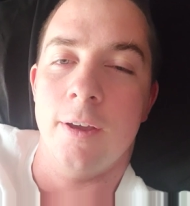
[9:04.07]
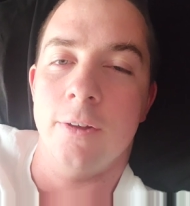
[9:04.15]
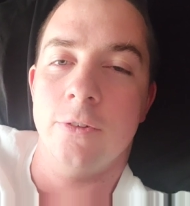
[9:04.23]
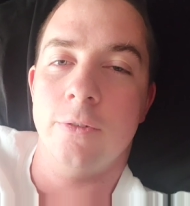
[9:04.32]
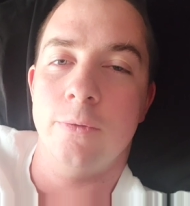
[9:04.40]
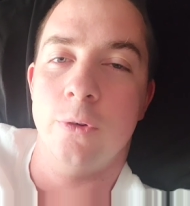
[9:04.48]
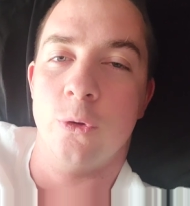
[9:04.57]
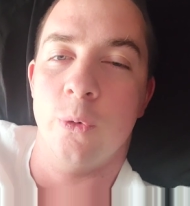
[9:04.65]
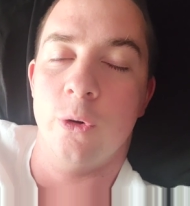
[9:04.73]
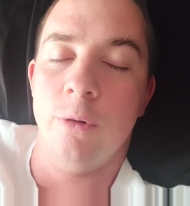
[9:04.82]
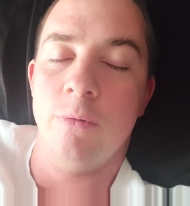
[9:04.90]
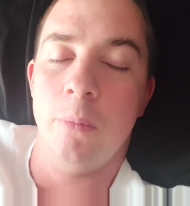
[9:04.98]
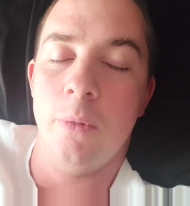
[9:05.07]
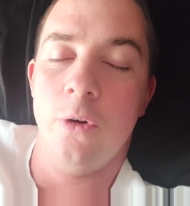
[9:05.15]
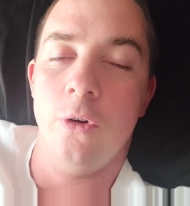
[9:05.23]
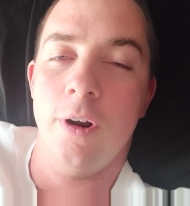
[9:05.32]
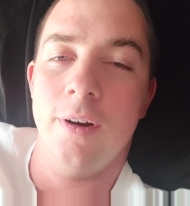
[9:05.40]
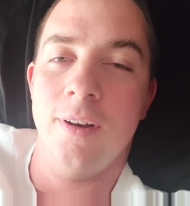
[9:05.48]
guys, just woke up from a
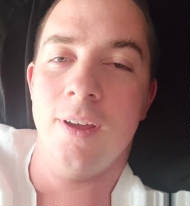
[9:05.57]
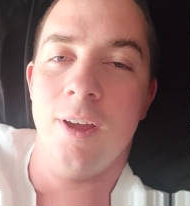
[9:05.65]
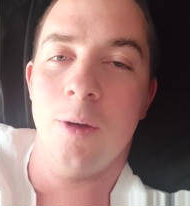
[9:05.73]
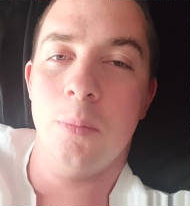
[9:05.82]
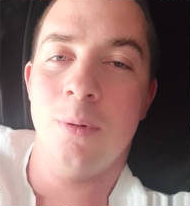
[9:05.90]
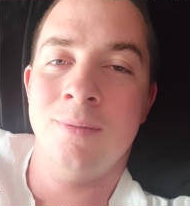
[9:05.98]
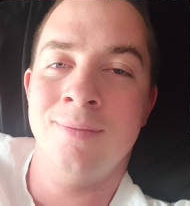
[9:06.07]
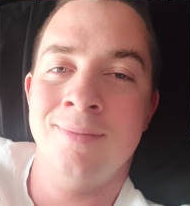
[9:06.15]
great nap.